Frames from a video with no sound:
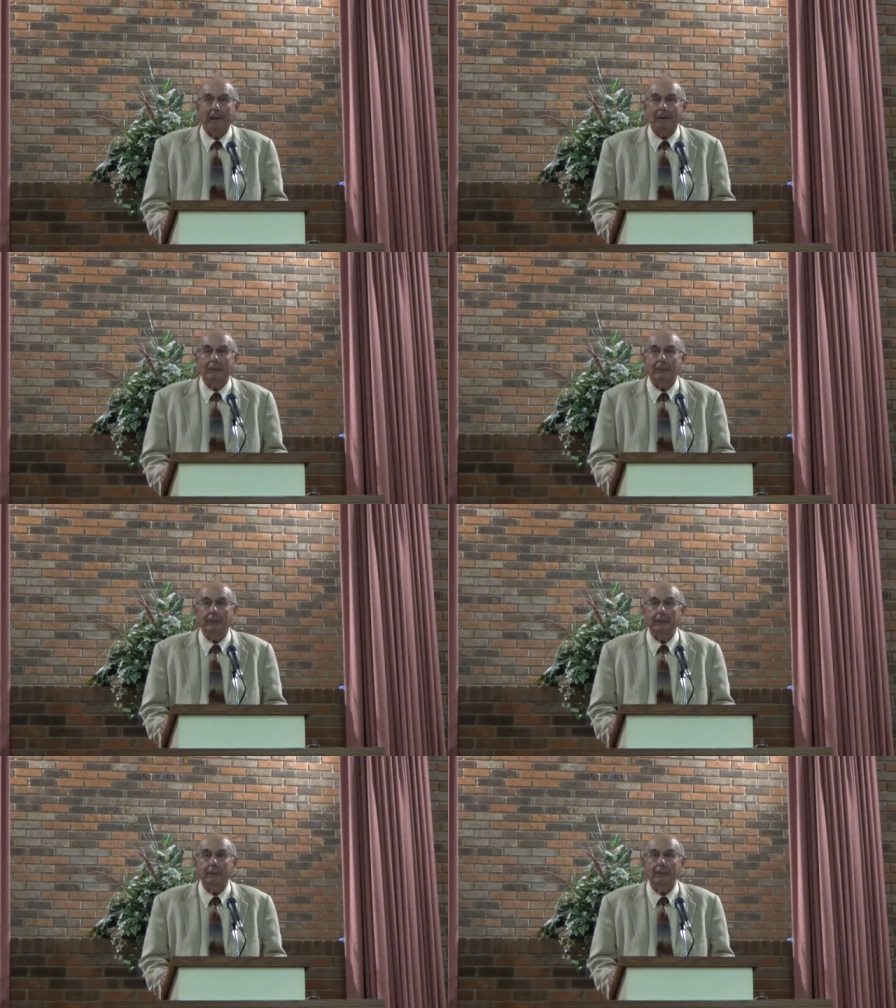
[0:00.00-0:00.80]
after
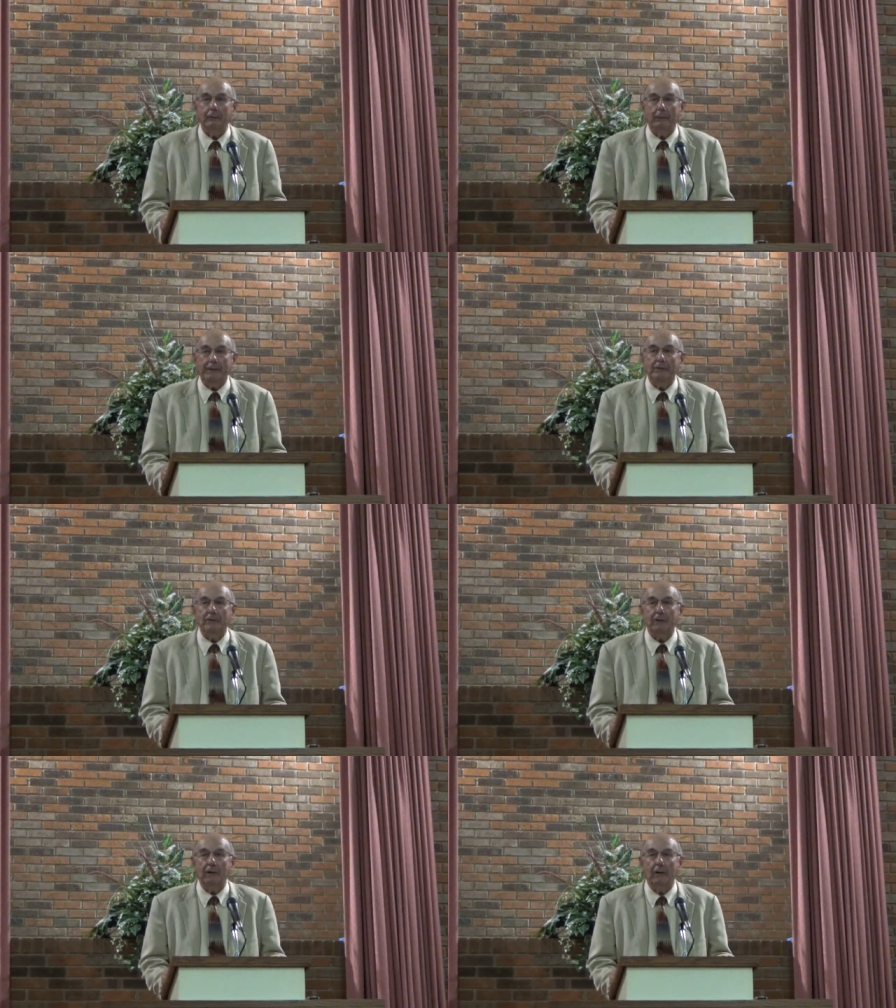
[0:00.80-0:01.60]
the
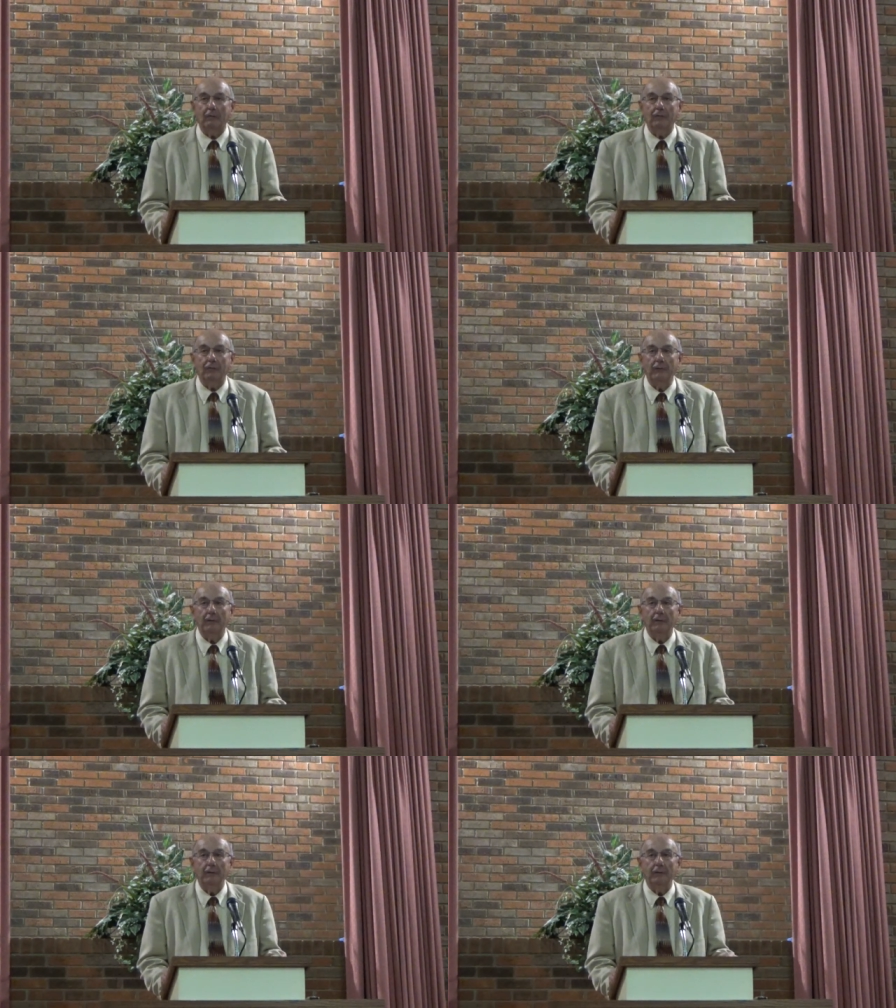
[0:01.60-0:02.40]
raising of
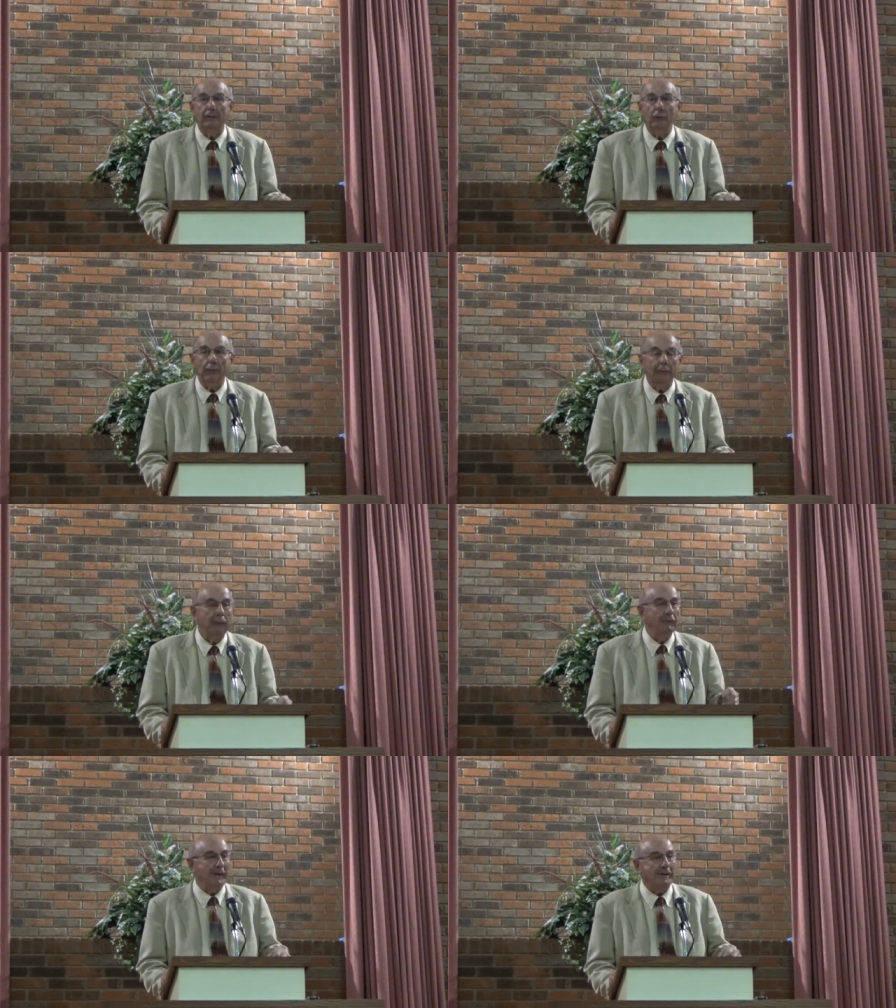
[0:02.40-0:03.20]
the widow
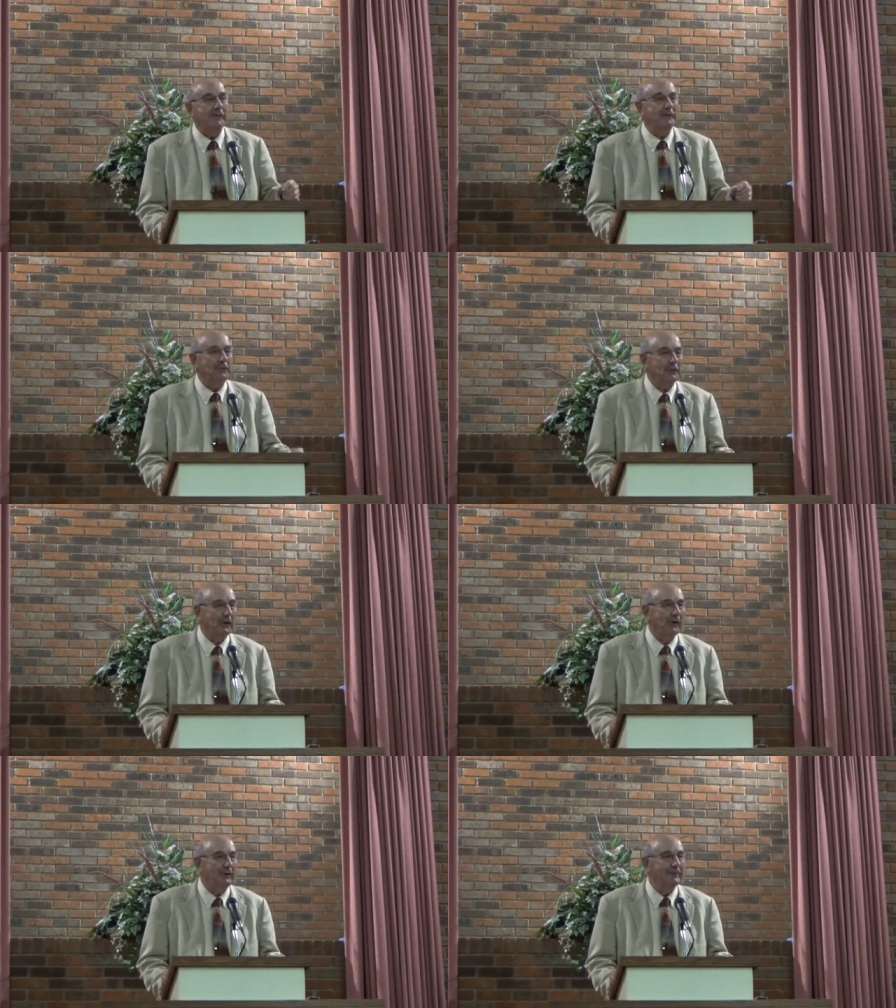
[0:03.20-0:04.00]
of Nain's
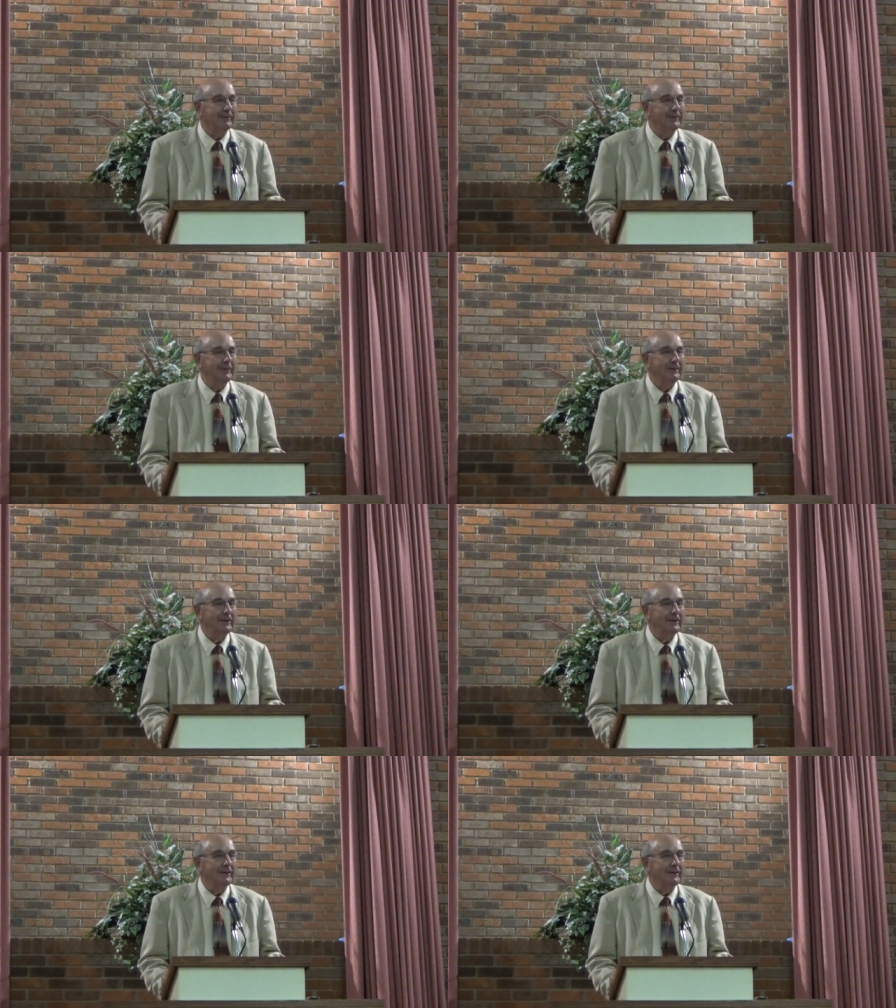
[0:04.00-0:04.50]
son,